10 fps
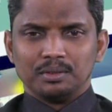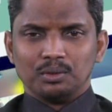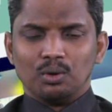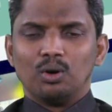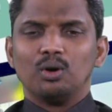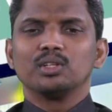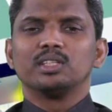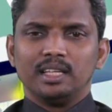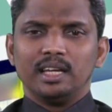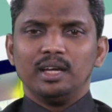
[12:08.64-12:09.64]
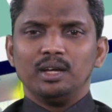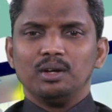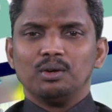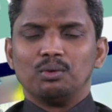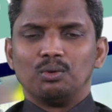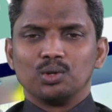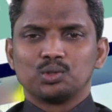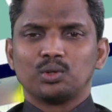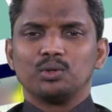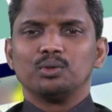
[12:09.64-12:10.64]
or they
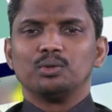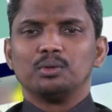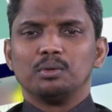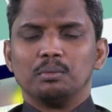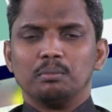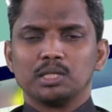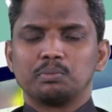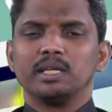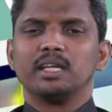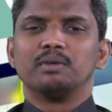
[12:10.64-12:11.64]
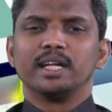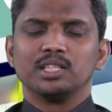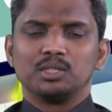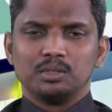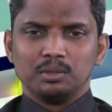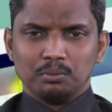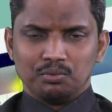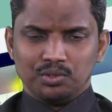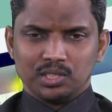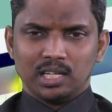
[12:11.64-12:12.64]
also must be given a
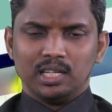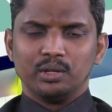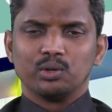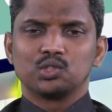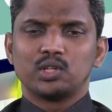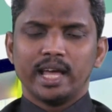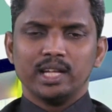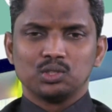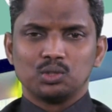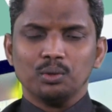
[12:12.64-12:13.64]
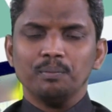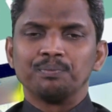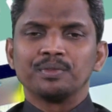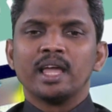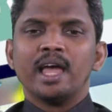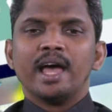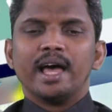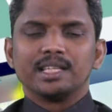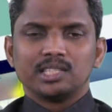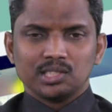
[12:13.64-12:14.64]
facility or chance to
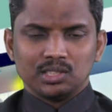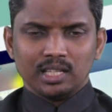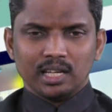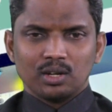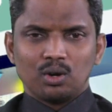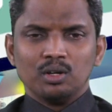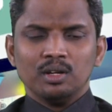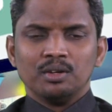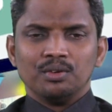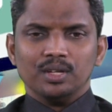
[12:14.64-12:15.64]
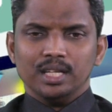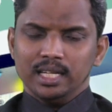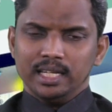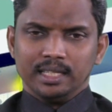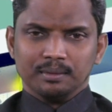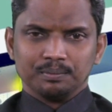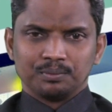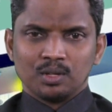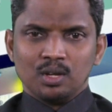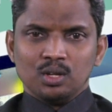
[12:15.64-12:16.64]
assess their own learning.
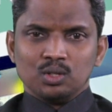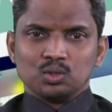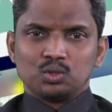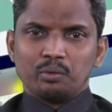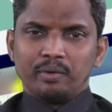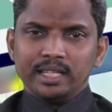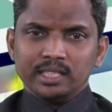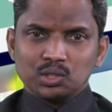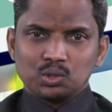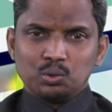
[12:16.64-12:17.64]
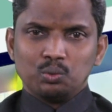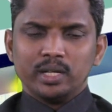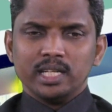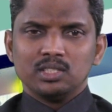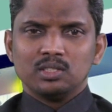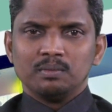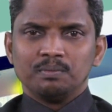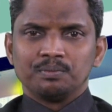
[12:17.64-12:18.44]
So when the students